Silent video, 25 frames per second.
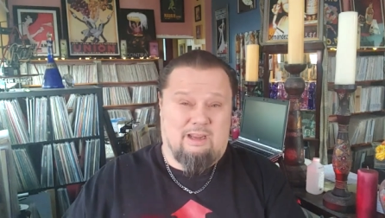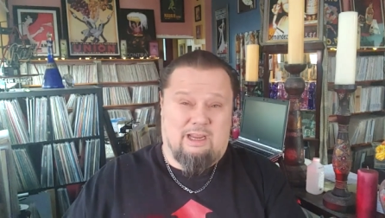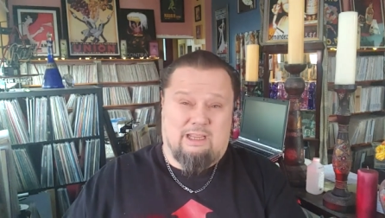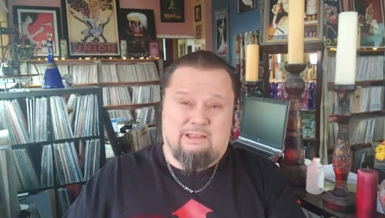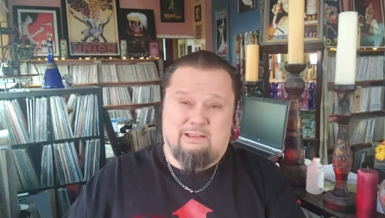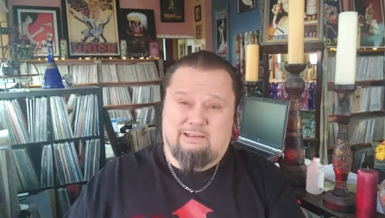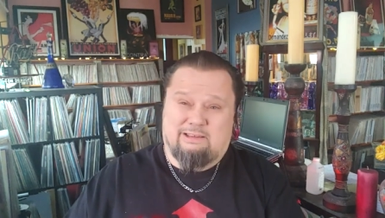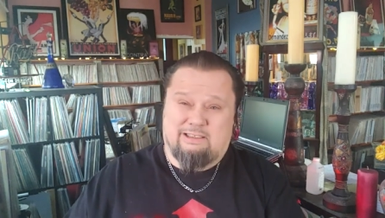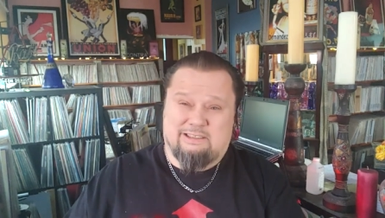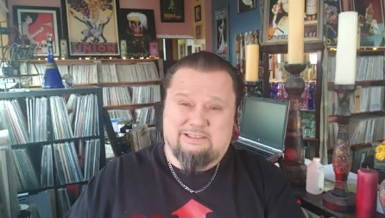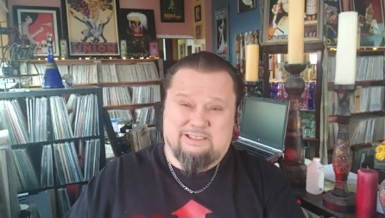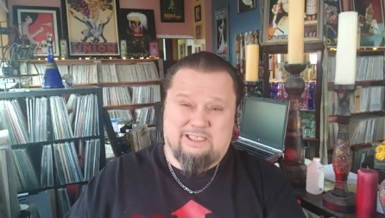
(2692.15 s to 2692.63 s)

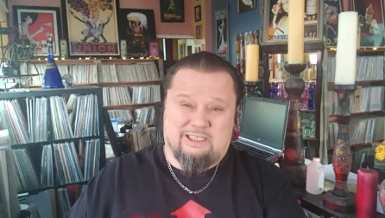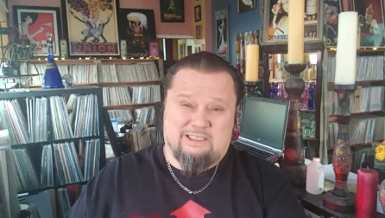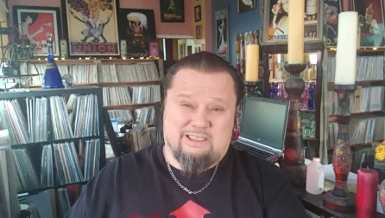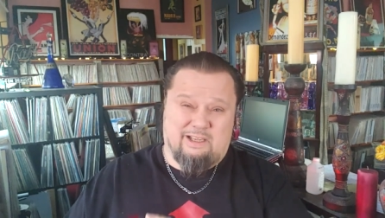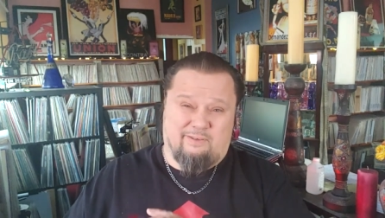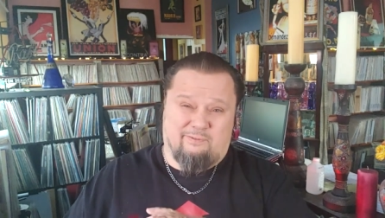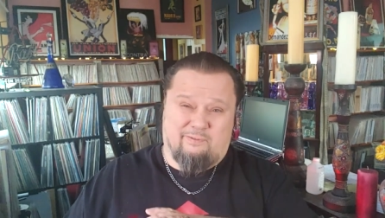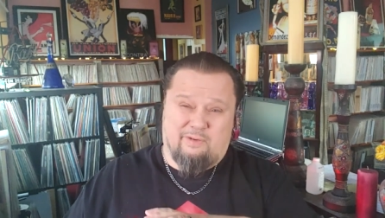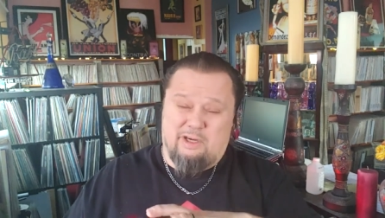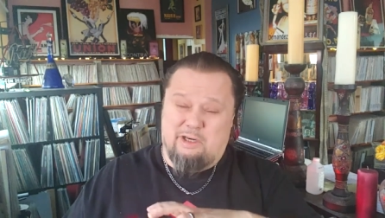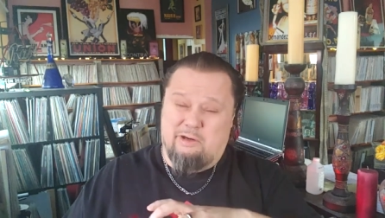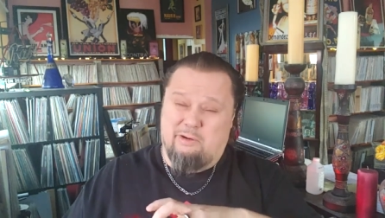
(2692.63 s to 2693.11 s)
And like I said,
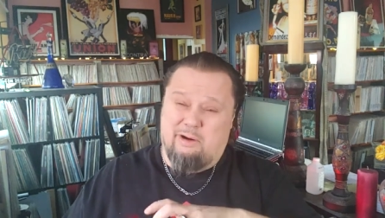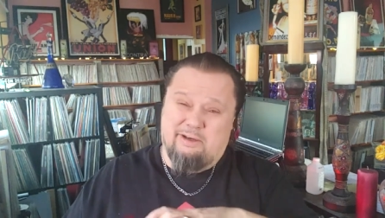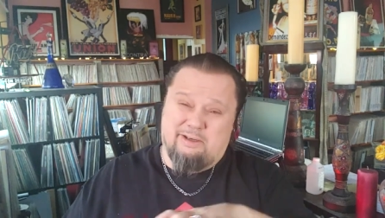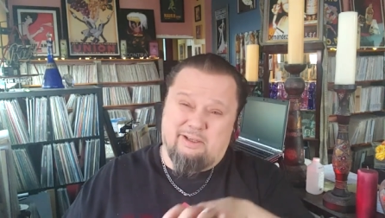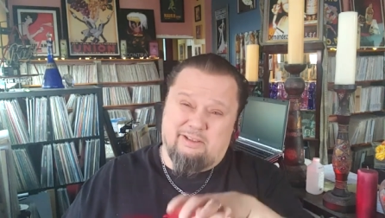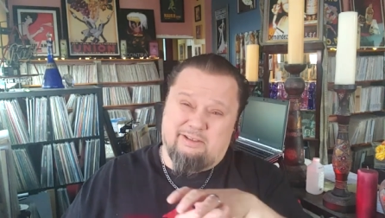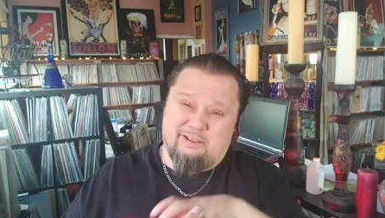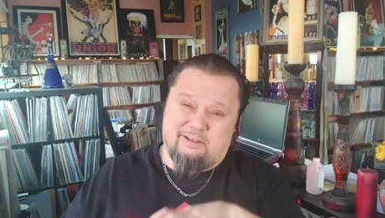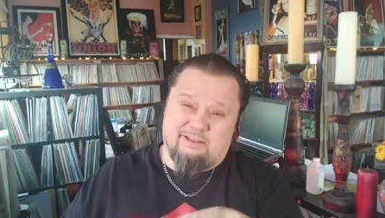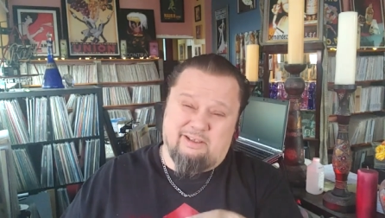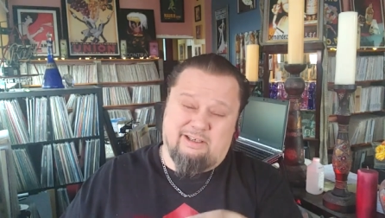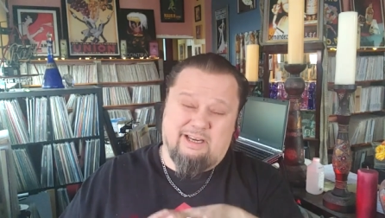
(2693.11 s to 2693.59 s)
that video I
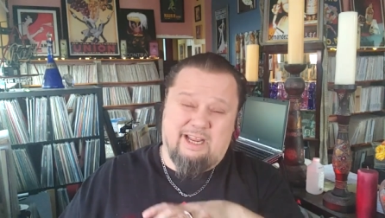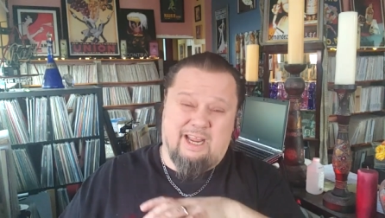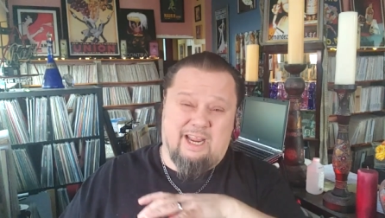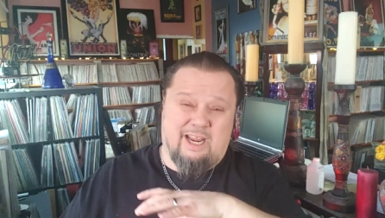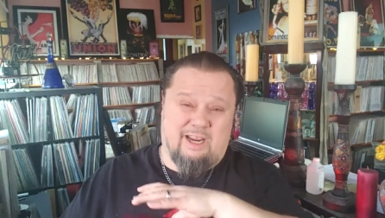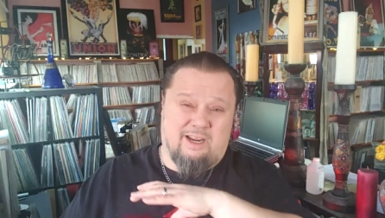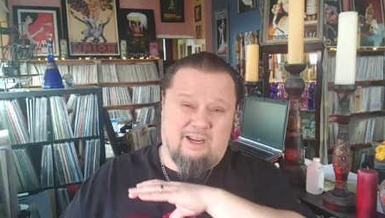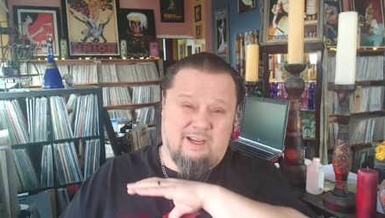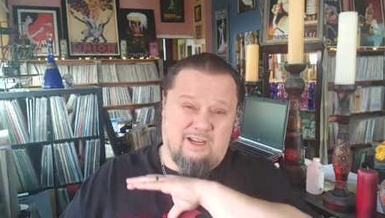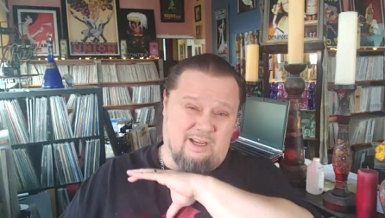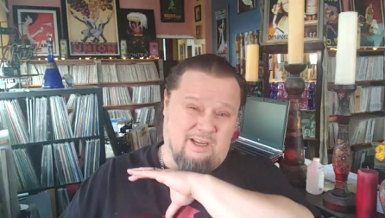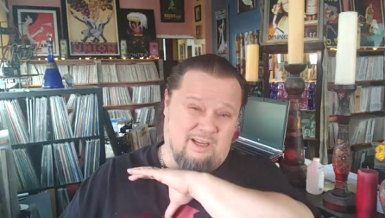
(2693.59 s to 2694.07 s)
did the other
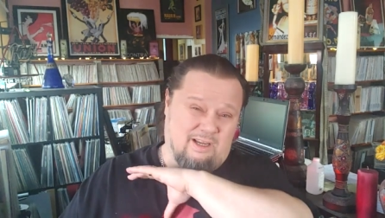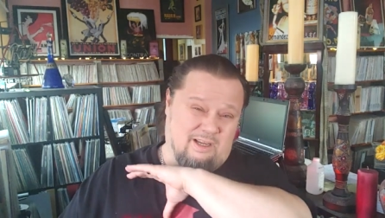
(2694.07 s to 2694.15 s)
day,